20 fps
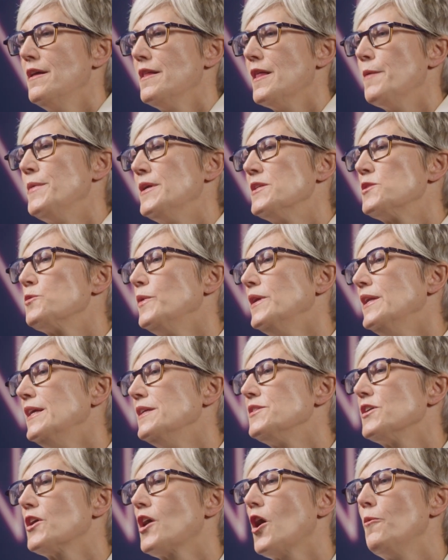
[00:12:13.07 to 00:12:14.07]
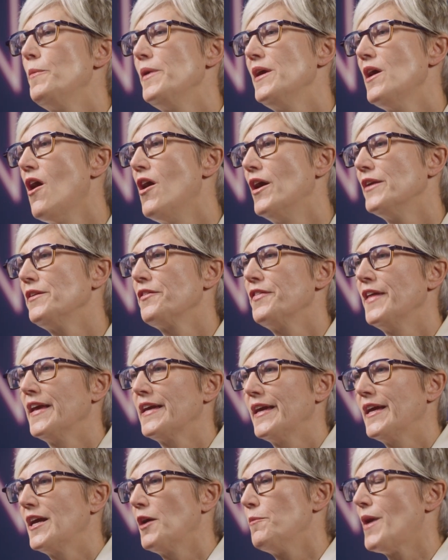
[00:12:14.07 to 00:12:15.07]
That means we need to go beyond
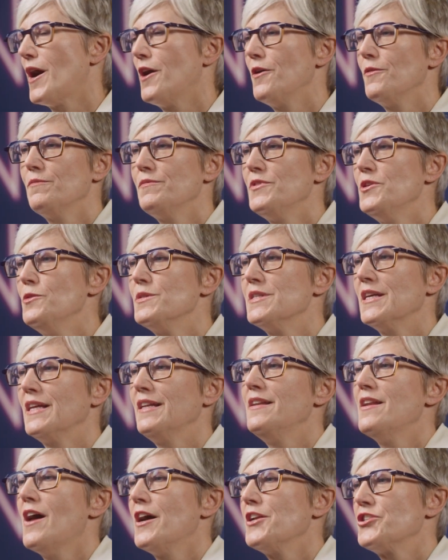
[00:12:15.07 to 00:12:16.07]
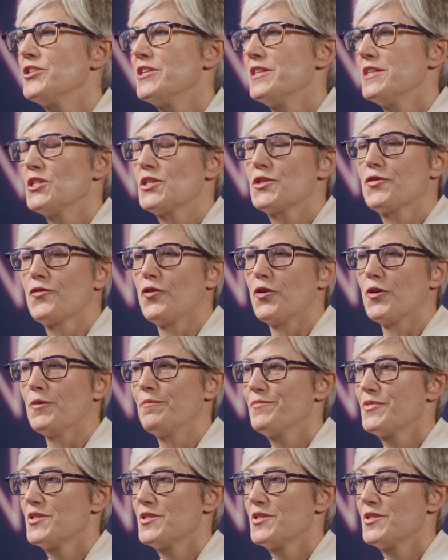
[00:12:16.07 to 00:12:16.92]
thinking about using nudges for